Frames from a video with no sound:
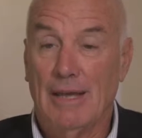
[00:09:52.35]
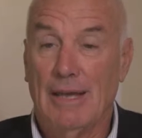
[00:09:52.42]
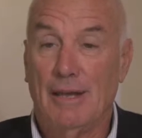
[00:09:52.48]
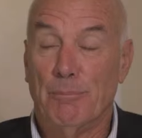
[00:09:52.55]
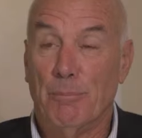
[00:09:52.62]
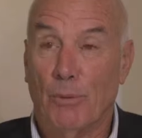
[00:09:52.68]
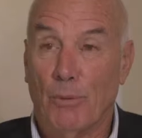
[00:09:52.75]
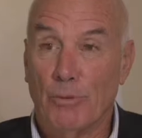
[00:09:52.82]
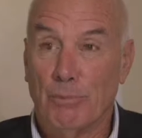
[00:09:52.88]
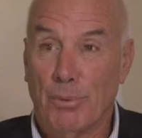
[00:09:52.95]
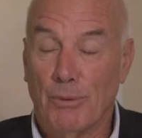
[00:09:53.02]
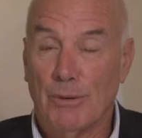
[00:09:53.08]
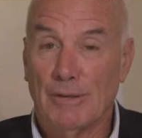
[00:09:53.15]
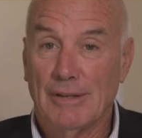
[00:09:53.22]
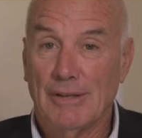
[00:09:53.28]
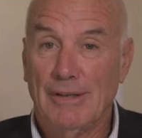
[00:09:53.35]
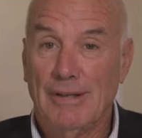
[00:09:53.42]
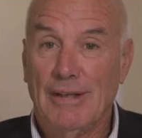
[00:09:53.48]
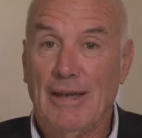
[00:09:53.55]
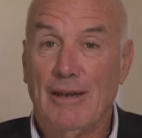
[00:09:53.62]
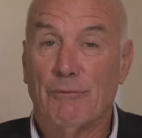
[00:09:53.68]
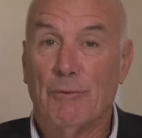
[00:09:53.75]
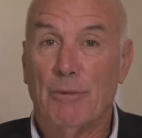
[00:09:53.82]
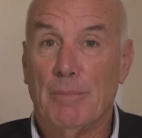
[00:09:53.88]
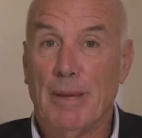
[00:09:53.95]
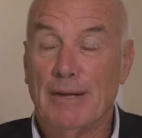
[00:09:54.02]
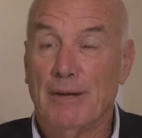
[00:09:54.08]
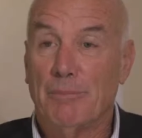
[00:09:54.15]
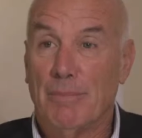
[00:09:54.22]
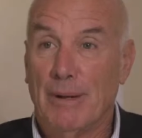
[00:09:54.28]
And more importantly, have we
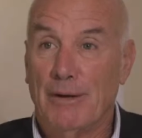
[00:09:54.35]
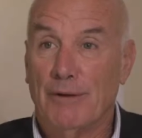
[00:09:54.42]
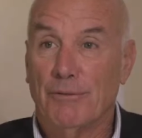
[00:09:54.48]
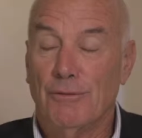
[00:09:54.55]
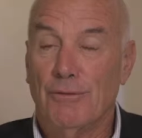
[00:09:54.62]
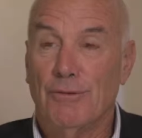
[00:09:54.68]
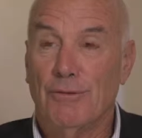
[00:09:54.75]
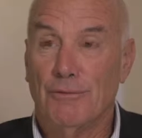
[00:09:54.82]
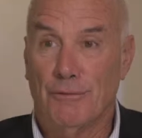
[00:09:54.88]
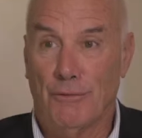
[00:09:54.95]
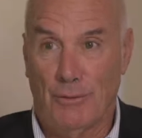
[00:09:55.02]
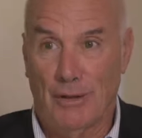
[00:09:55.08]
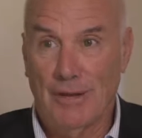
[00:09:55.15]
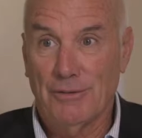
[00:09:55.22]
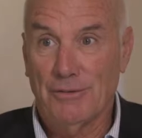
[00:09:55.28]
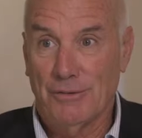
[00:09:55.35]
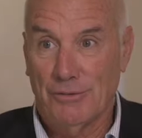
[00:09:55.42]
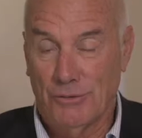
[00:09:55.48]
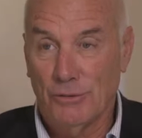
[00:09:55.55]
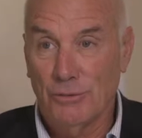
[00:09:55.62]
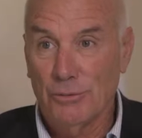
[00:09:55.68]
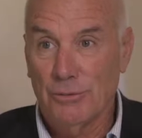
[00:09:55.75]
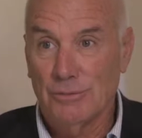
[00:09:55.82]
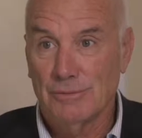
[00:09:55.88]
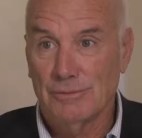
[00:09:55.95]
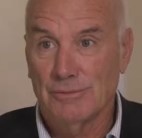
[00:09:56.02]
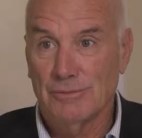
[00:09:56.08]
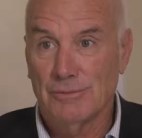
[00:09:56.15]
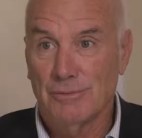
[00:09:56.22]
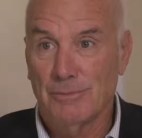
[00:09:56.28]
made it better for us too
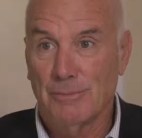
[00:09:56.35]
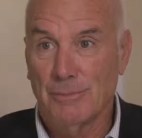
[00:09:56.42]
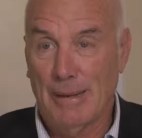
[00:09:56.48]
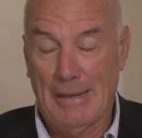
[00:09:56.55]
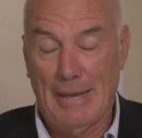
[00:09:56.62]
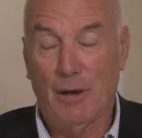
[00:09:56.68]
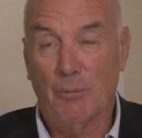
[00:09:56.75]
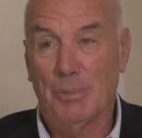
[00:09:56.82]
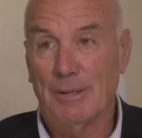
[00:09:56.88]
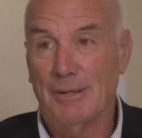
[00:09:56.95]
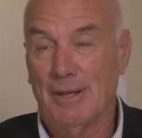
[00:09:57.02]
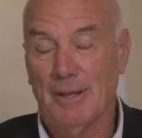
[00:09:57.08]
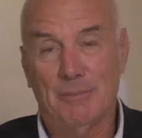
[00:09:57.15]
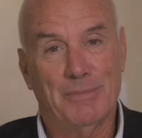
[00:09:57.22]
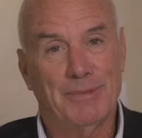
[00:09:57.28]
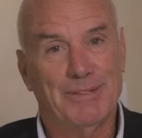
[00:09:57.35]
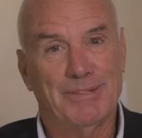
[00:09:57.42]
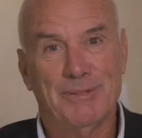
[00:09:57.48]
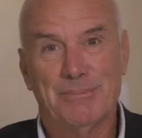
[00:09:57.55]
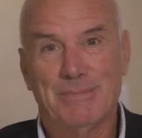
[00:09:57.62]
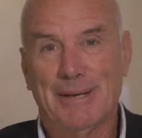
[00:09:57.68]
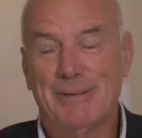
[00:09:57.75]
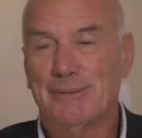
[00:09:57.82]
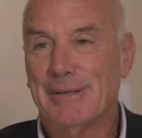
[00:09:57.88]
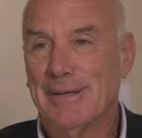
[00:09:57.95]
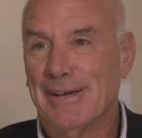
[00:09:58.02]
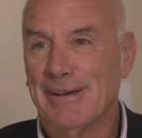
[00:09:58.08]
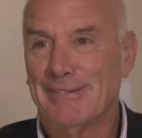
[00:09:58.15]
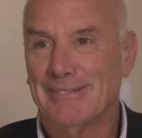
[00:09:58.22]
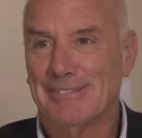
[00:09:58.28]
by helping them? You bet we
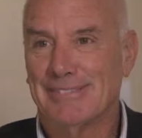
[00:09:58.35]
have.